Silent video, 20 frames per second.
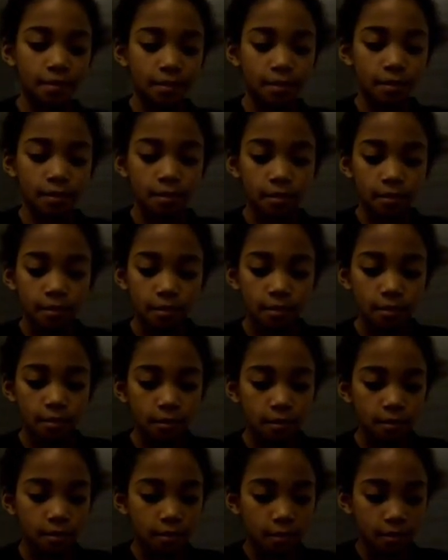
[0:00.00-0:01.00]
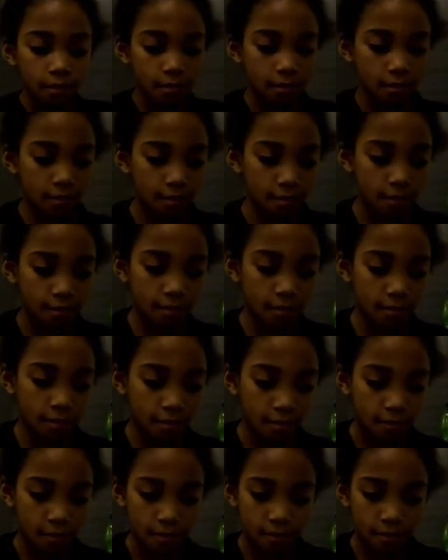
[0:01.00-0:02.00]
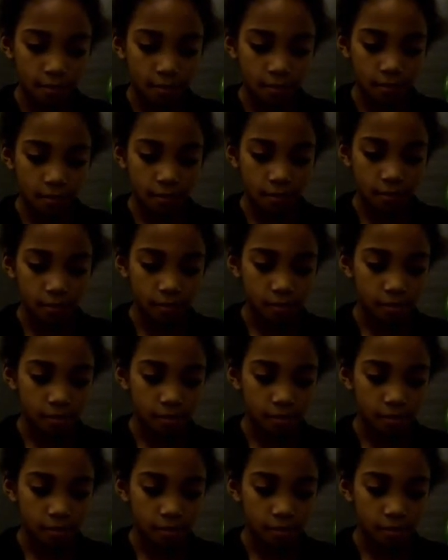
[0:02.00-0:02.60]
The person shown says nothing.